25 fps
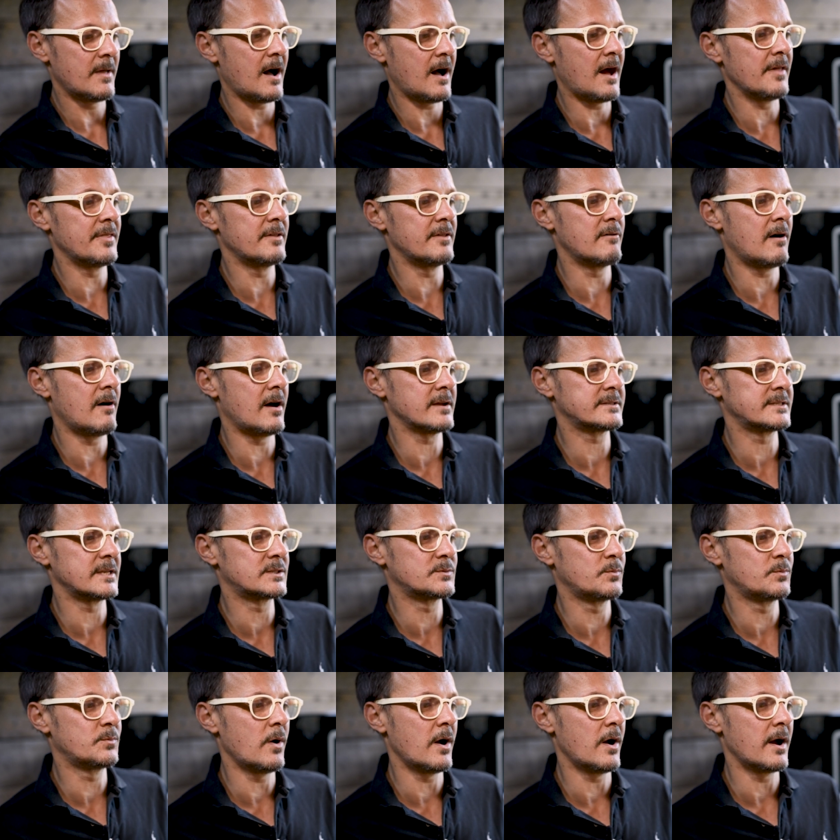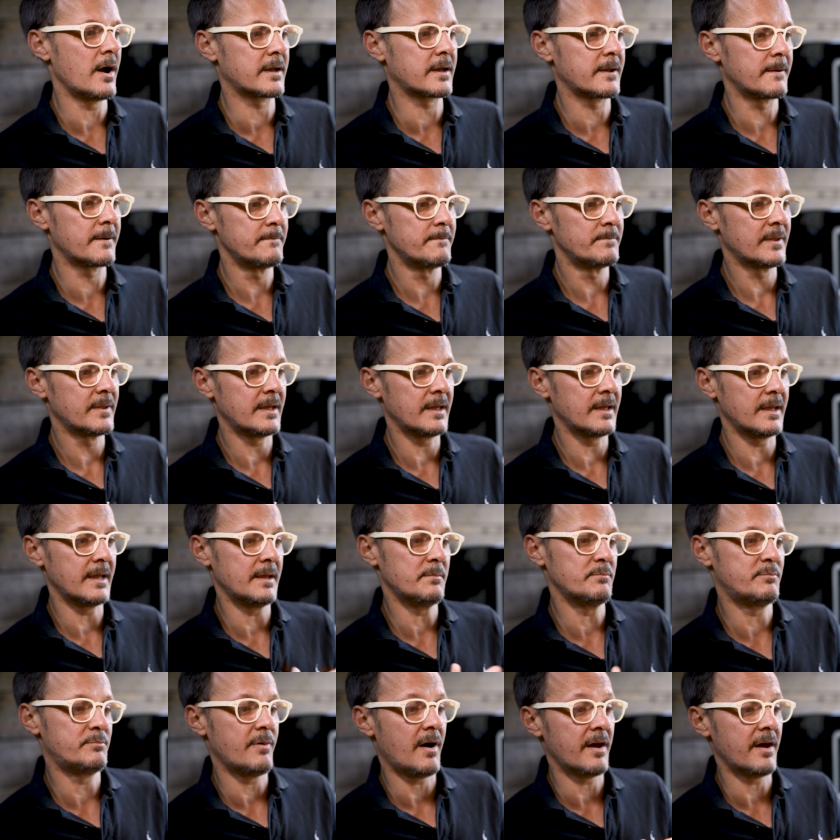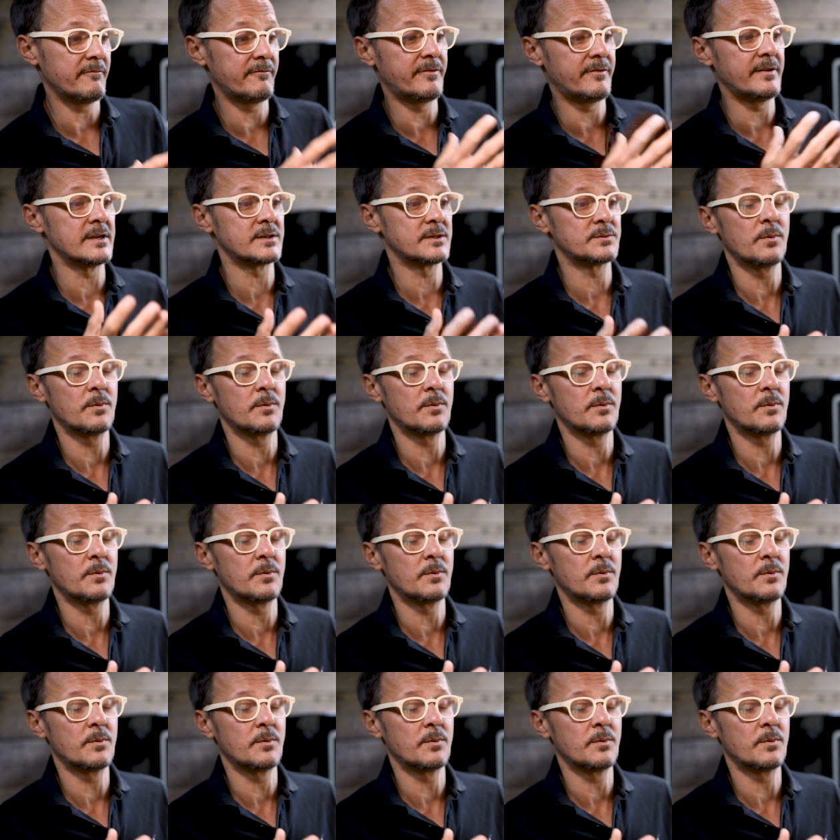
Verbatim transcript: other artists' work, in unfinished